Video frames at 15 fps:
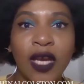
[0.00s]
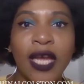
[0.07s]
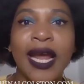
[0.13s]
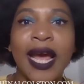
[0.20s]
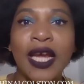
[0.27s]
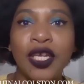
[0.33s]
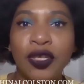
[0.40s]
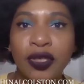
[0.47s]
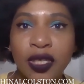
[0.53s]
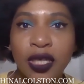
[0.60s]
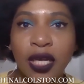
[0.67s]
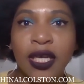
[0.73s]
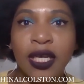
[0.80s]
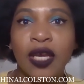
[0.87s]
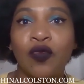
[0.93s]
and I
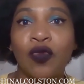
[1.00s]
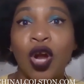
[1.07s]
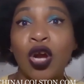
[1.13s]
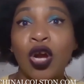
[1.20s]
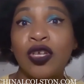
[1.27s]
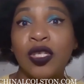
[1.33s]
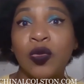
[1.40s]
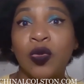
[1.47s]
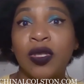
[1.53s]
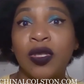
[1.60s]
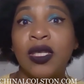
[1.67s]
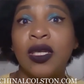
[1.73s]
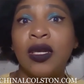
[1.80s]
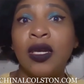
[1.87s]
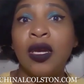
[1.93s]
usually again rehearse with